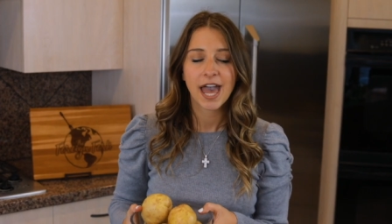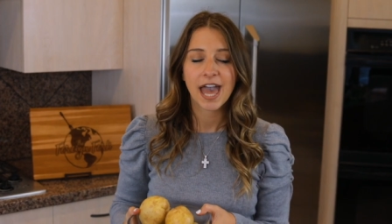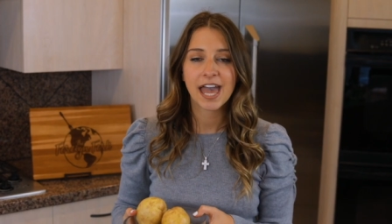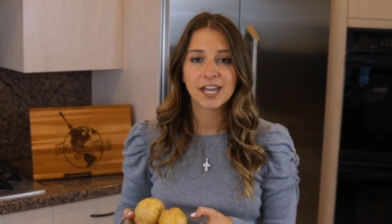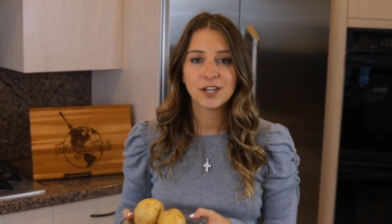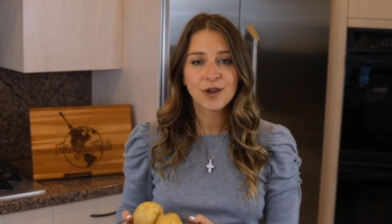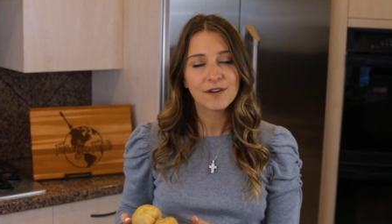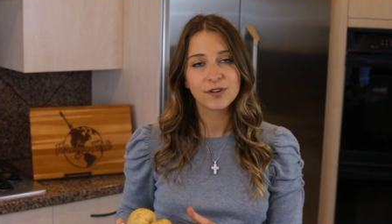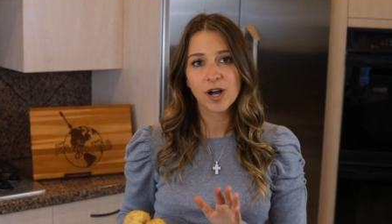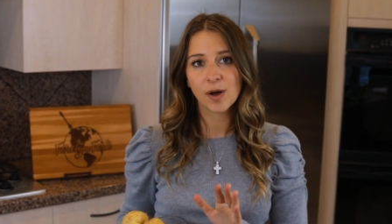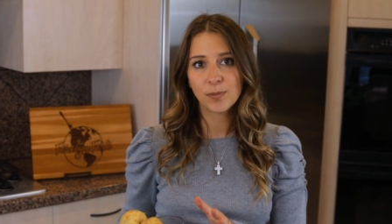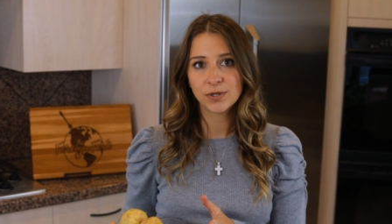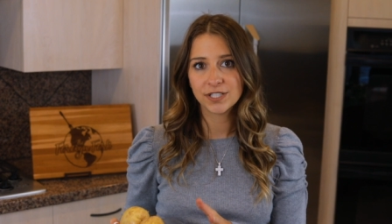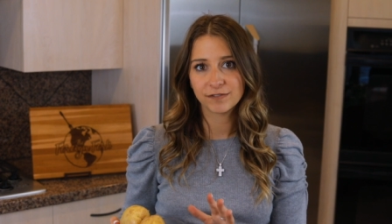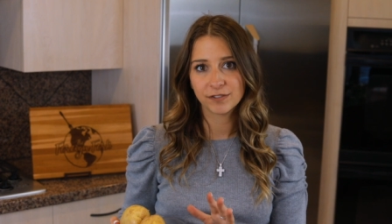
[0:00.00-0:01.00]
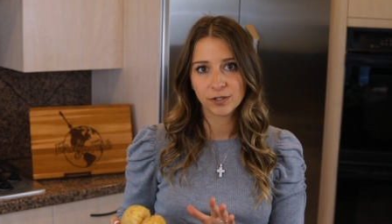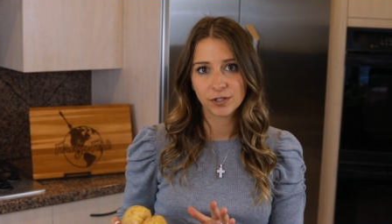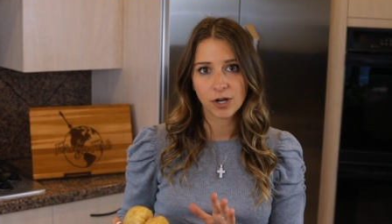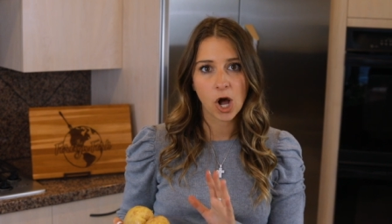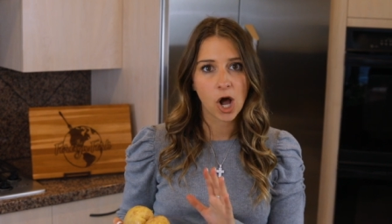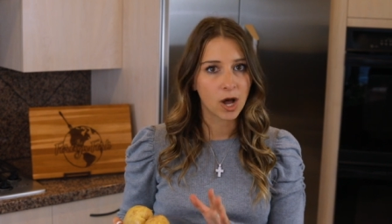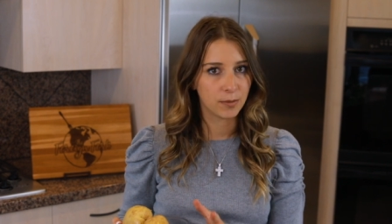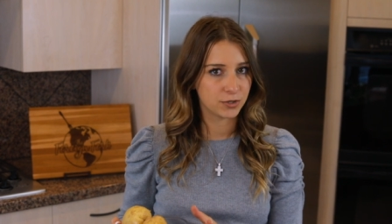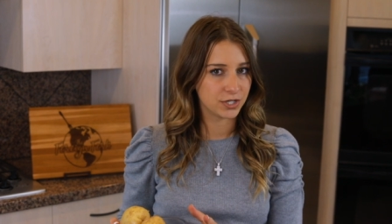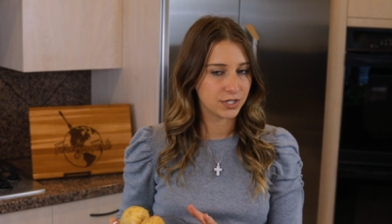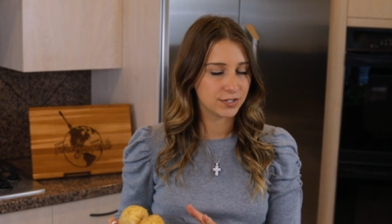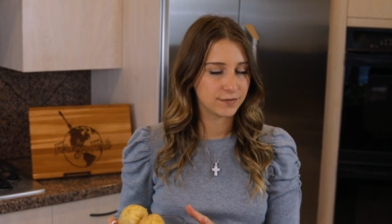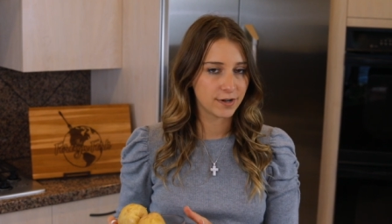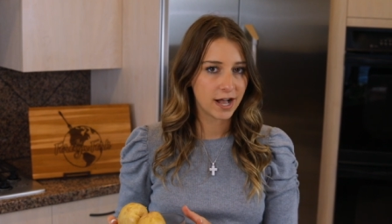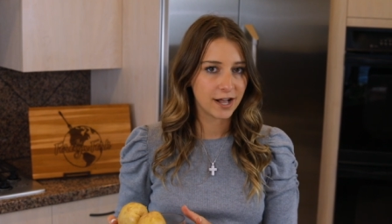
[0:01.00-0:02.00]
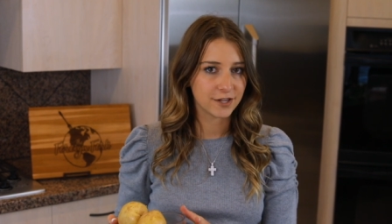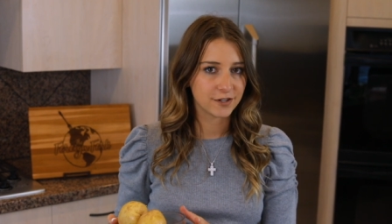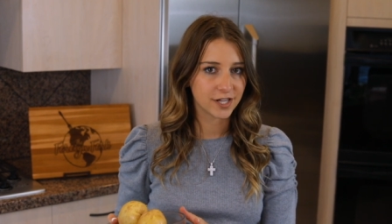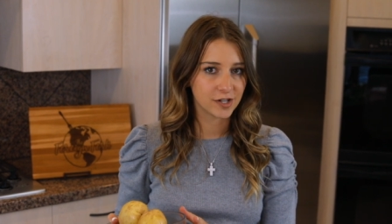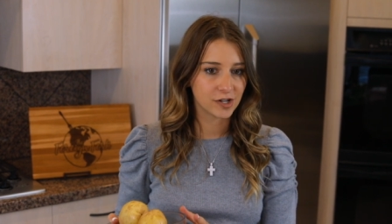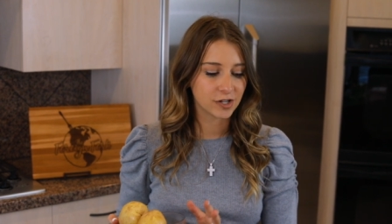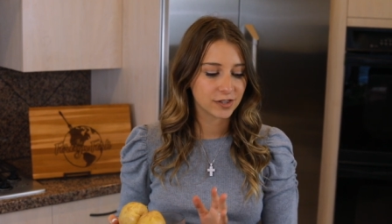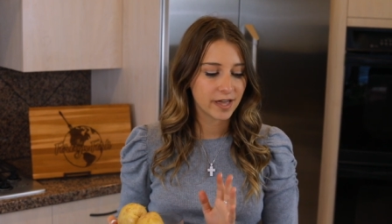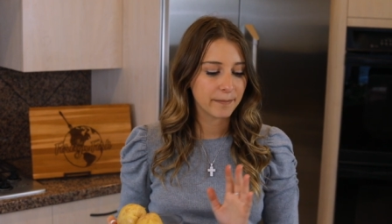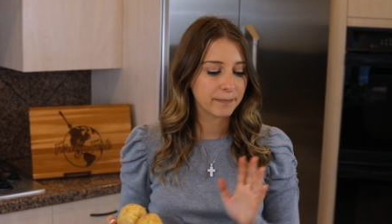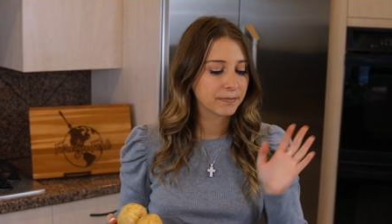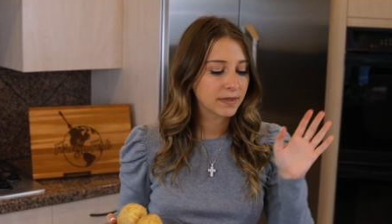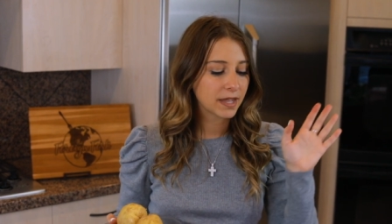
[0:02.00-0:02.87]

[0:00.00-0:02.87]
And you have a couple different options for how you can cook them.